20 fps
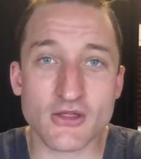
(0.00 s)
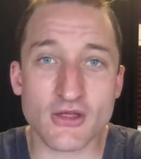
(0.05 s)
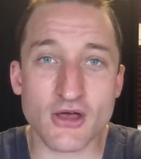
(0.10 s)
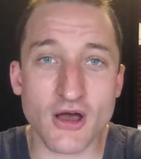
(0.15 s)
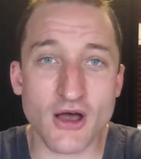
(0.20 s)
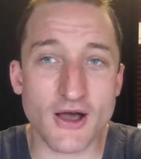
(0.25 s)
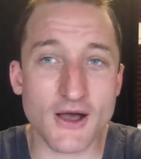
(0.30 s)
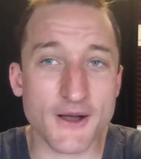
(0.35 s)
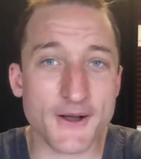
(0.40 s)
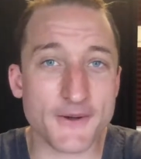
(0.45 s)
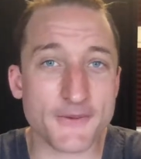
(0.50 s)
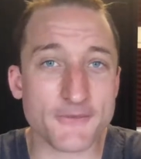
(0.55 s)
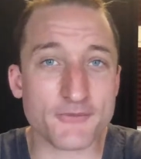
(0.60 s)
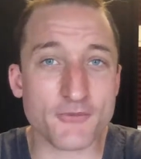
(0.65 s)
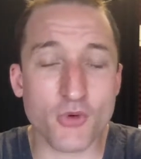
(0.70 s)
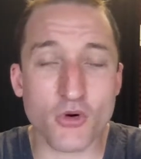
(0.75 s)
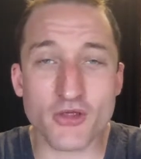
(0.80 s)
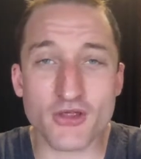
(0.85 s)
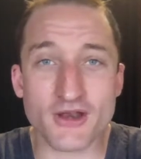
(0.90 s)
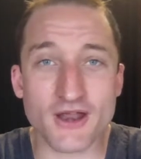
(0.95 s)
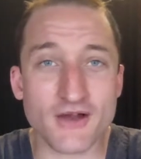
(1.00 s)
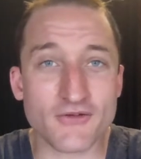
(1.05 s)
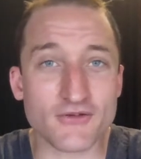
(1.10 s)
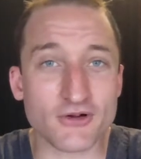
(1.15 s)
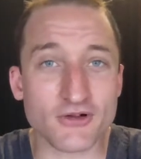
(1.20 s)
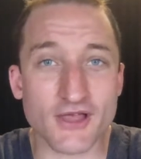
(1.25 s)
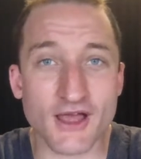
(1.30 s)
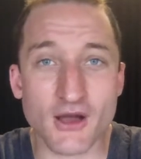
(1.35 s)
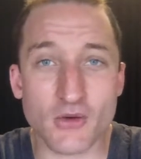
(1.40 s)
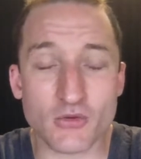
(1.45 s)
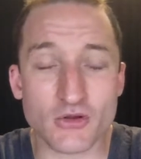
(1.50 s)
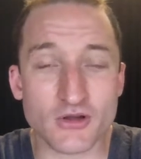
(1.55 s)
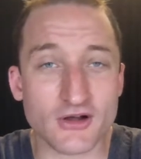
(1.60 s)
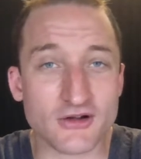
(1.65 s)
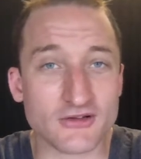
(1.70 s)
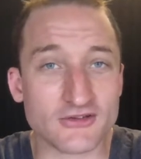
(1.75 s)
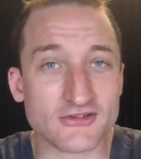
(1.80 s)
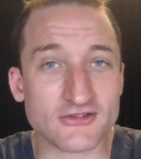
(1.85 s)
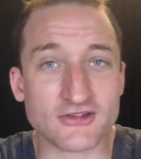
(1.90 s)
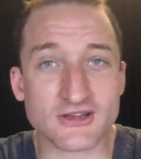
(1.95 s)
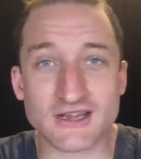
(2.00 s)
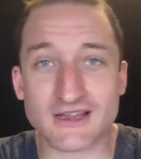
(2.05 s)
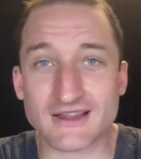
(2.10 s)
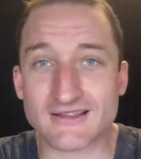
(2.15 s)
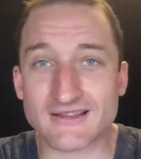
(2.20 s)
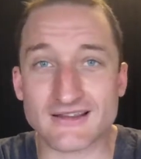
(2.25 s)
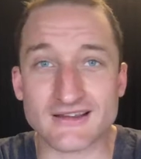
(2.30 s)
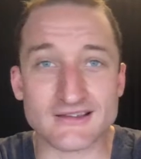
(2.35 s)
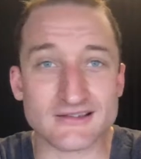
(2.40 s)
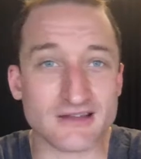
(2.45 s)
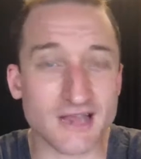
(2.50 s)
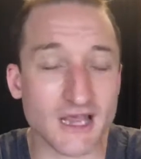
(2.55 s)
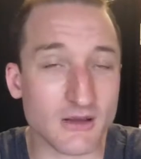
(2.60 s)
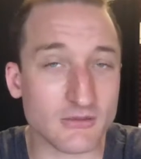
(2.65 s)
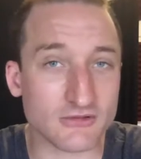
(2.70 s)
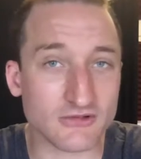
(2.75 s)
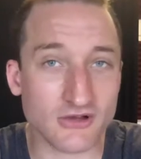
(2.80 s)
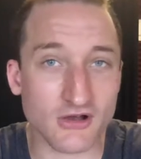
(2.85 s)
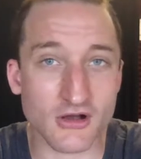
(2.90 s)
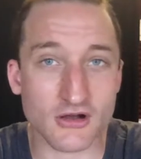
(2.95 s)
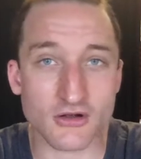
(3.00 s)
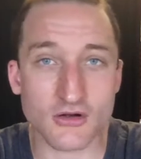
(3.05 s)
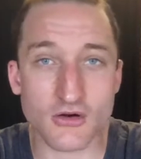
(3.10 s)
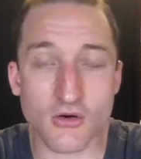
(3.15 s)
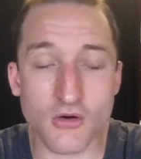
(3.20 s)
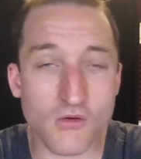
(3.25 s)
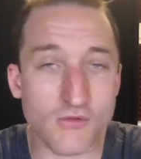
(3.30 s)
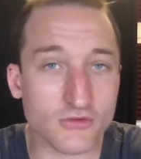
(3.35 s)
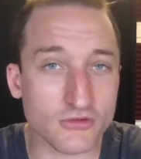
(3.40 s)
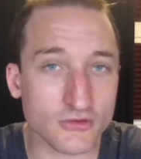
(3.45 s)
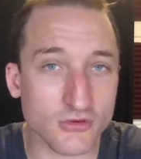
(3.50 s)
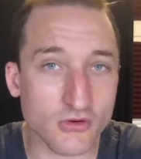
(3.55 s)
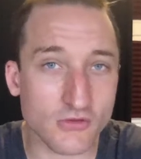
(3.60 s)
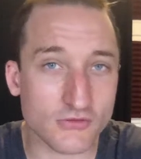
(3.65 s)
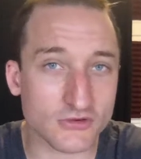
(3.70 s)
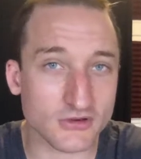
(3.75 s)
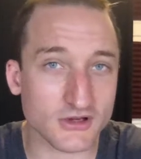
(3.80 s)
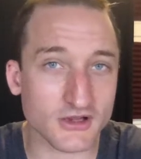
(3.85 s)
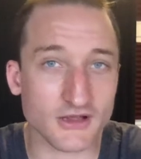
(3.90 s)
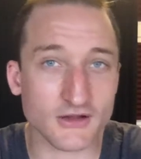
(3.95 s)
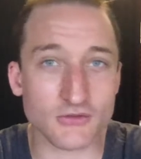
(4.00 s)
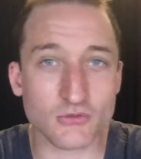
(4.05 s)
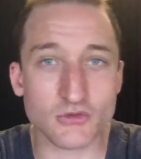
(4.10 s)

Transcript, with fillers: um, more than ever that we are just singing the same song over and over again.